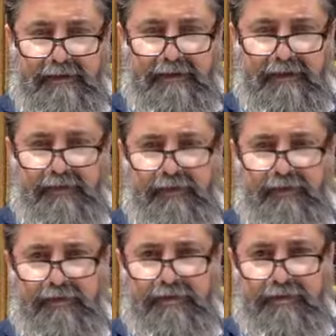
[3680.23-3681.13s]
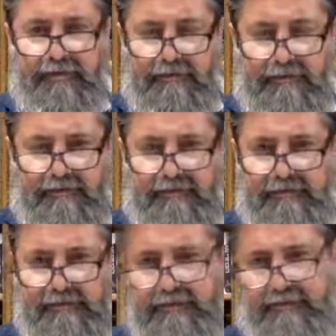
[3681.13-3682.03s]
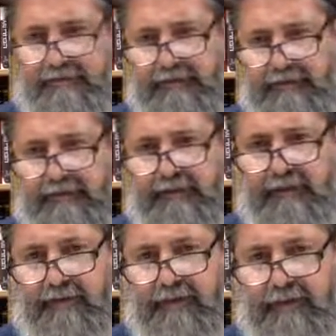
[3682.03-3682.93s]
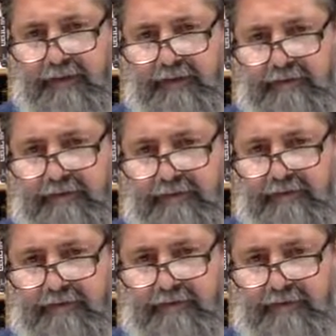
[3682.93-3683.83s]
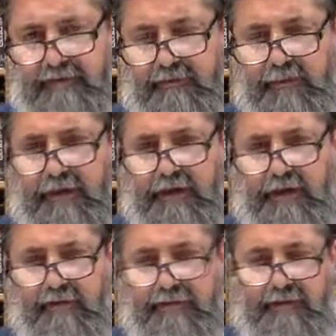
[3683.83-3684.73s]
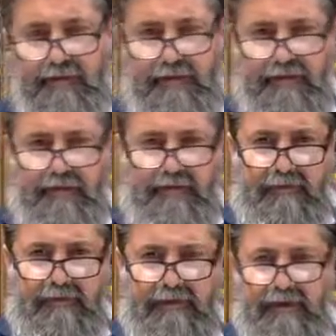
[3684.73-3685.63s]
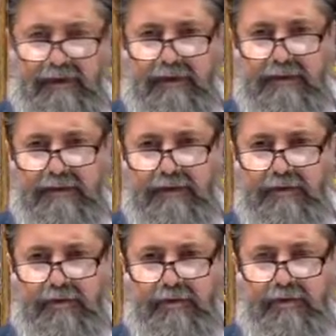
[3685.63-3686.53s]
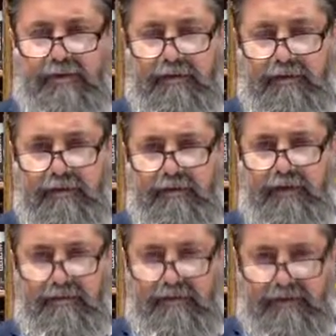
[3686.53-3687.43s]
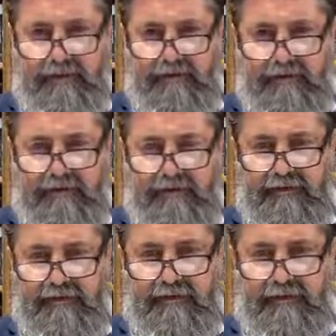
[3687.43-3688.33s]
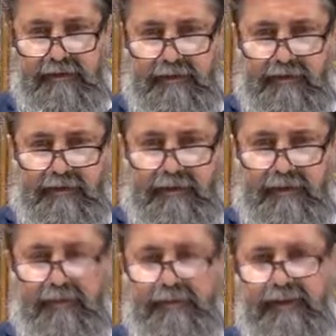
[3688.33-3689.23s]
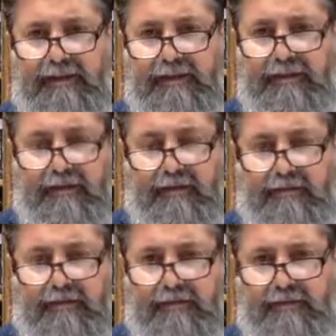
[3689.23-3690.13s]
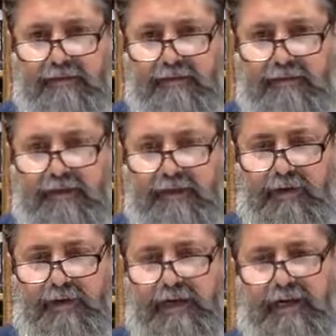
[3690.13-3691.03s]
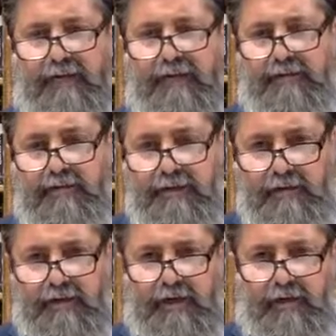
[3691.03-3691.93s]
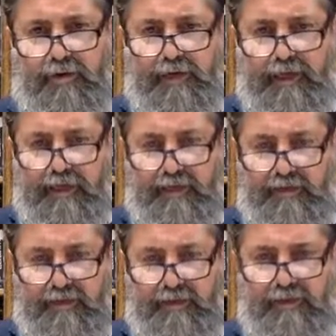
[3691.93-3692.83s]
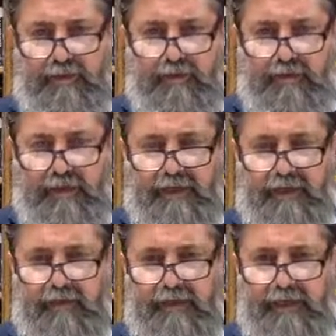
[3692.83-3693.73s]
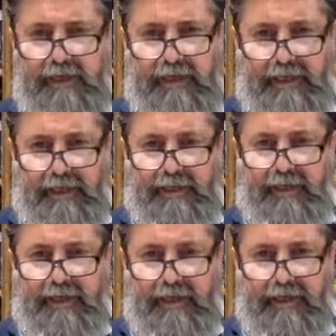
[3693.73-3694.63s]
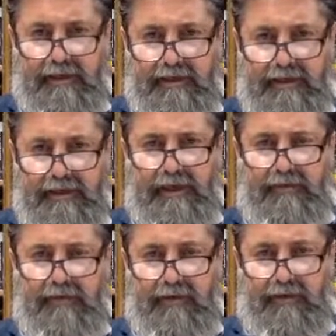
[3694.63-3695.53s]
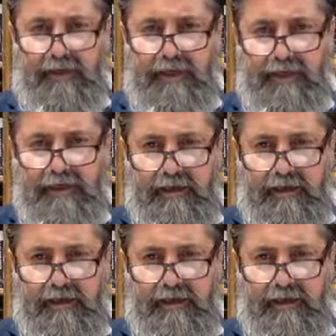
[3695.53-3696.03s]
In the future, David Amelech will come from none other than Ruth the Moabite. But he'll be there also from Yehuda. As we know, Yehuda, what's Yehuda? The word Yehuda, the name Yehuda,